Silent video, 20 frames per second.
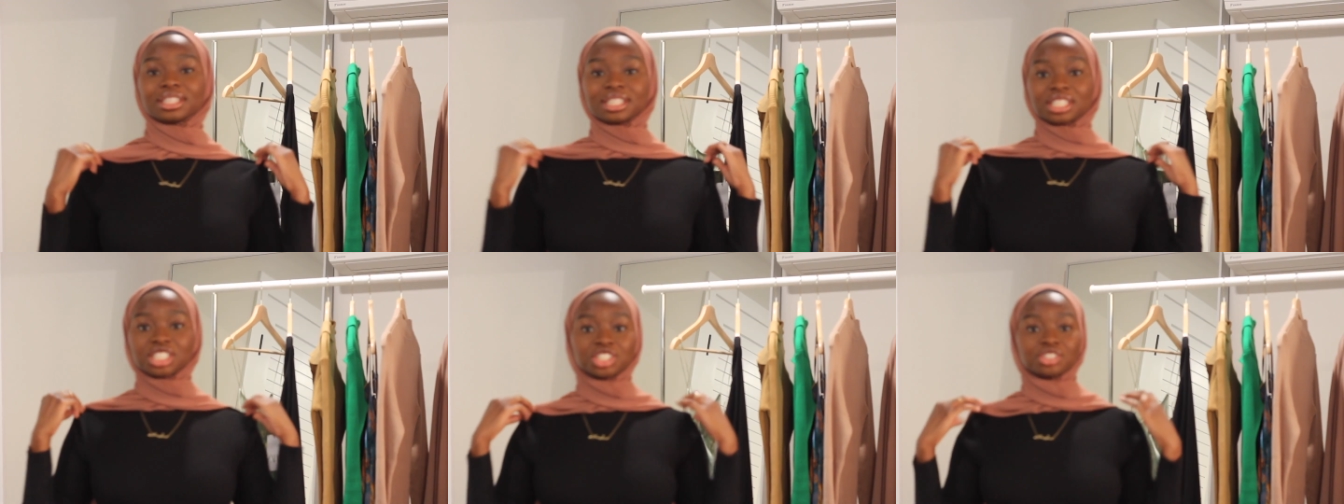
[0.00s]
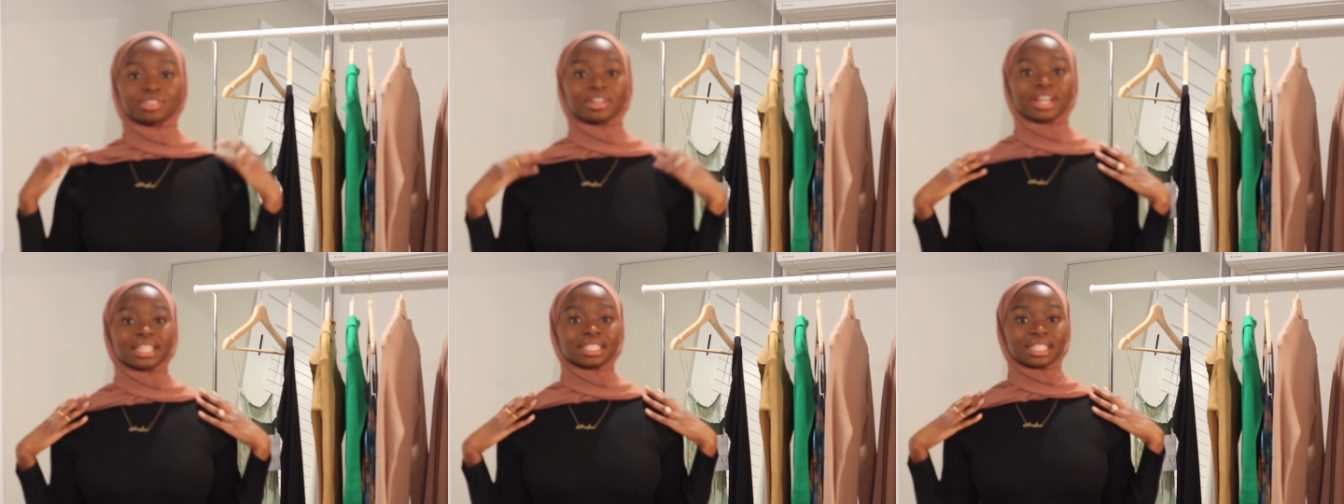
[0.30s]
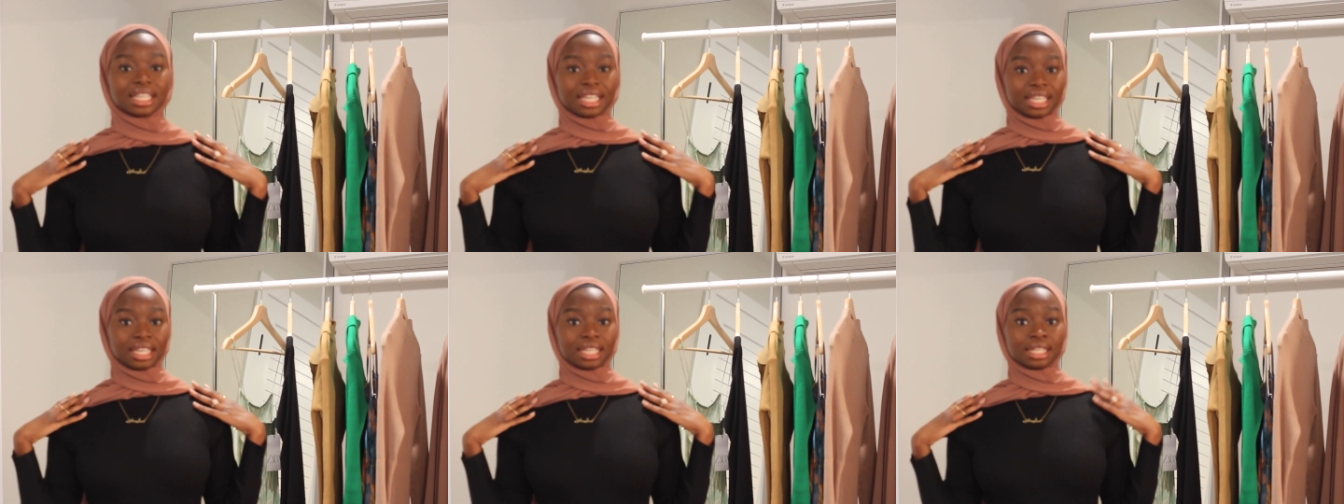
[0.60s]
This dress
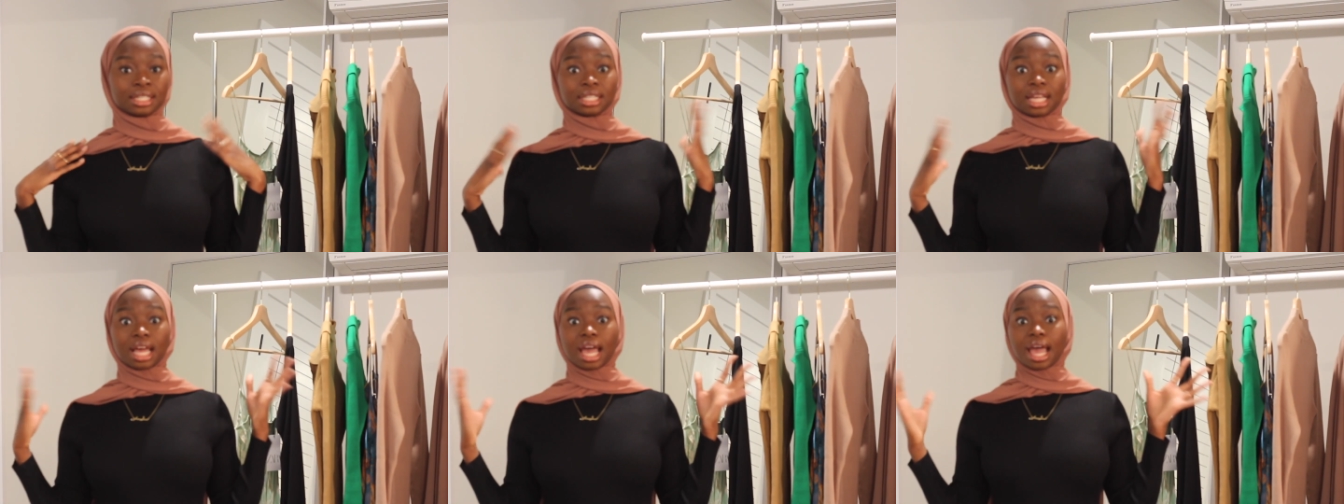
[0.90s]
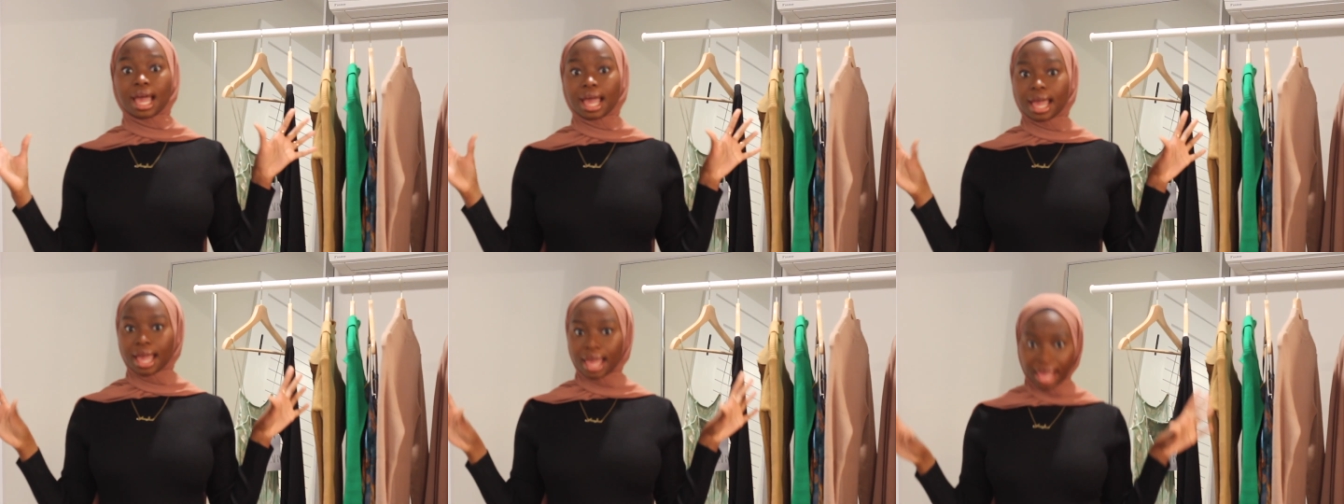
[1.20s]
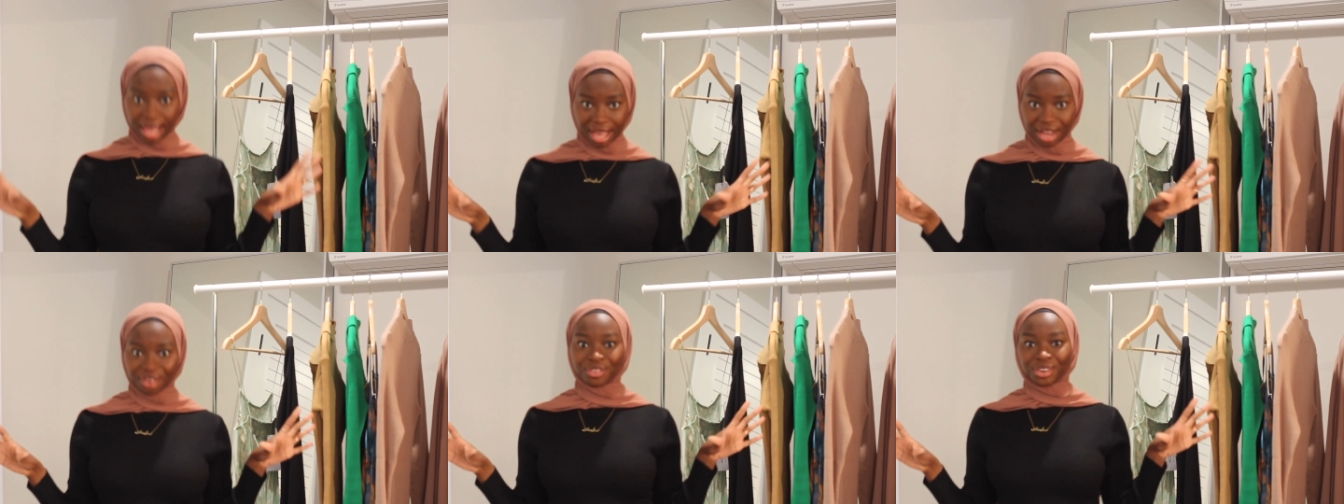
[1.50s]
is
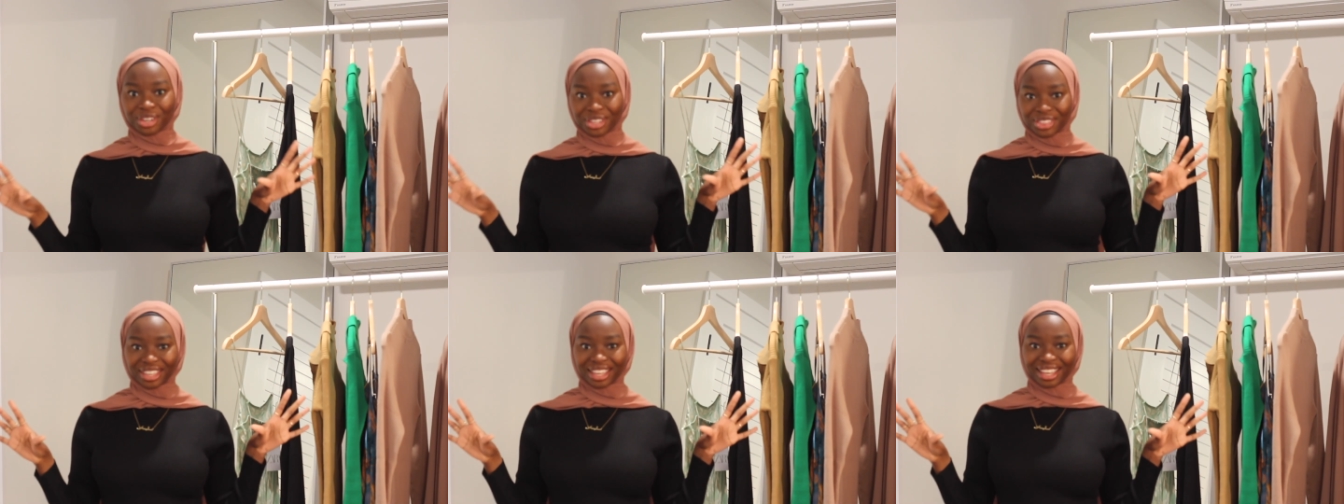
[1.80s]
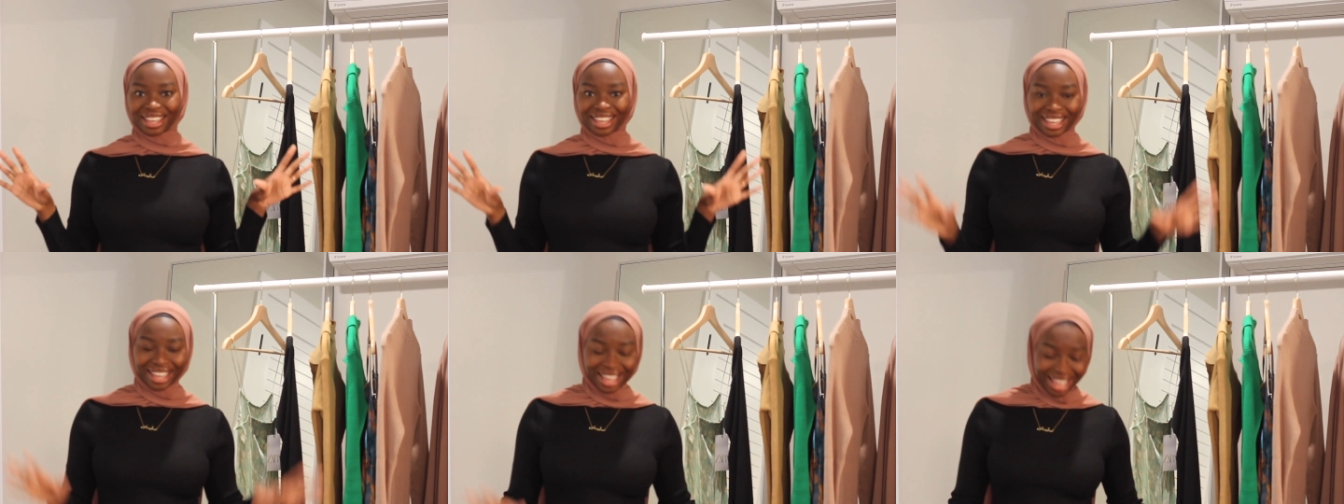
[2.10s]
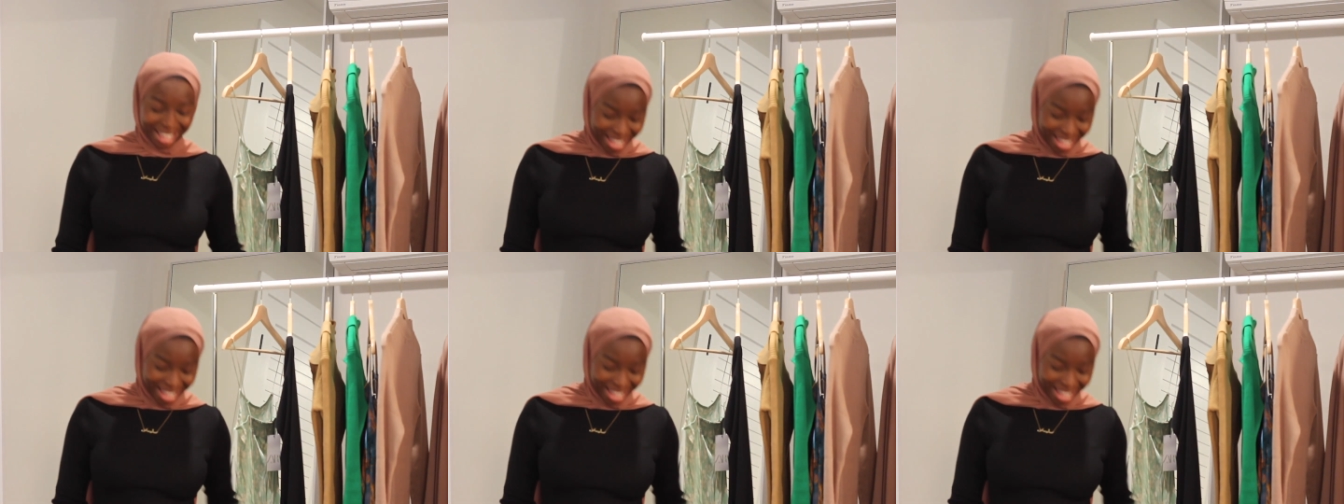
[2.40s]
everything.